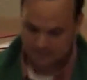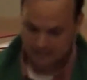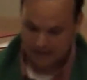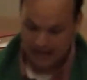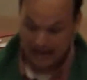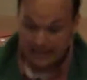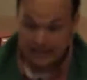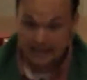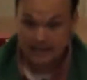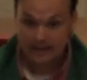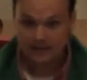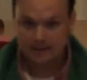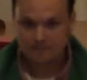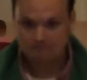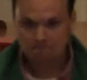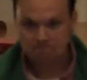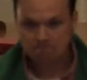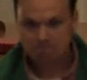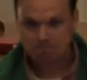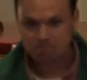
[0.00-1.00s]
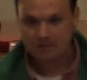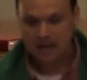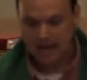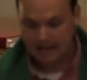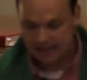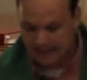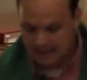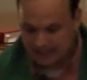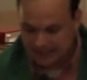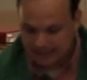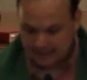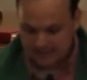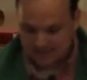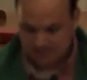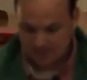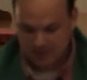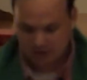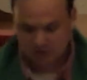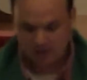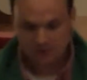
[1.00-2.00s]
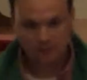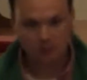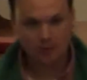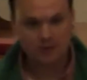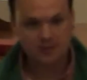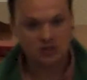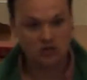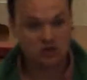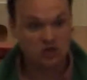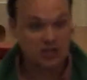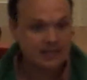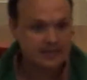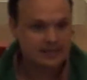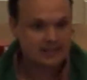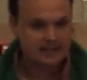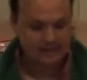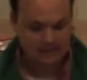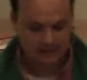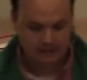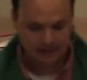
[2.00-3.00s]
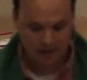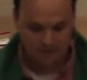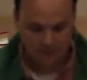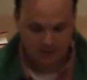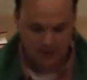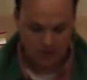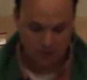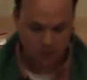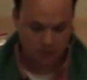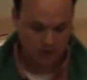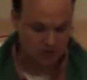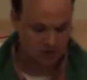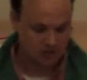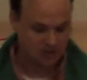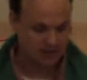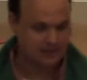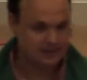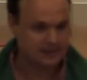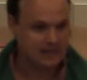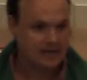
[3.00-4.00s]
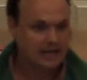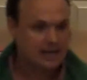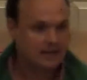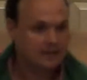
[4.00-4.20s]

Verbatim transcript: I get it. I get it, especially for us Jesus loving Christians.